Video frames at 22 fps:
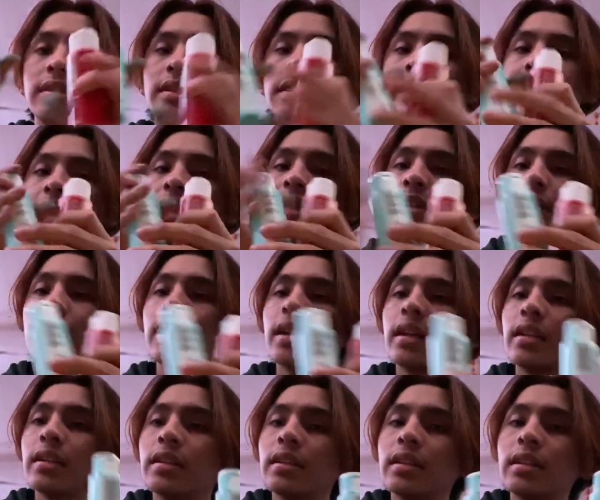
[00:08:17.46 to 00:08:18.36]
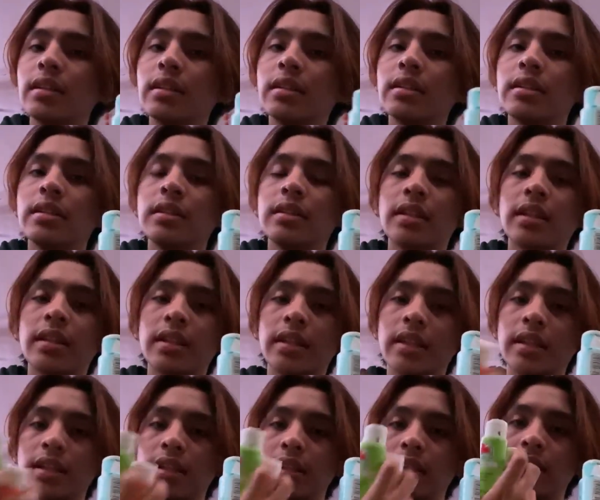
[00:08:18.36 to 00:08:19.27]
these colors, and
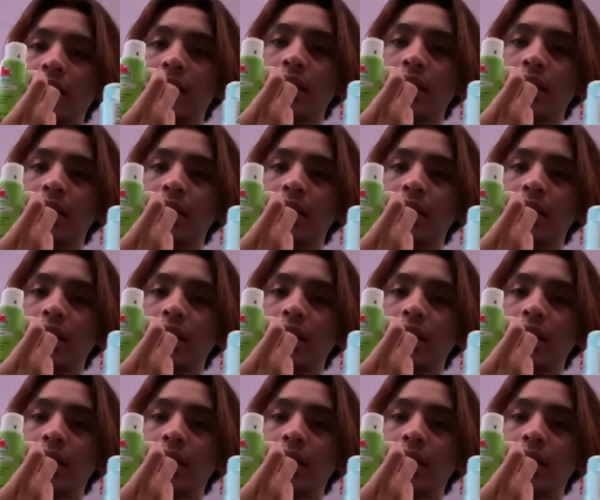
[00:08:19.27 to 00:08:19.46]
then...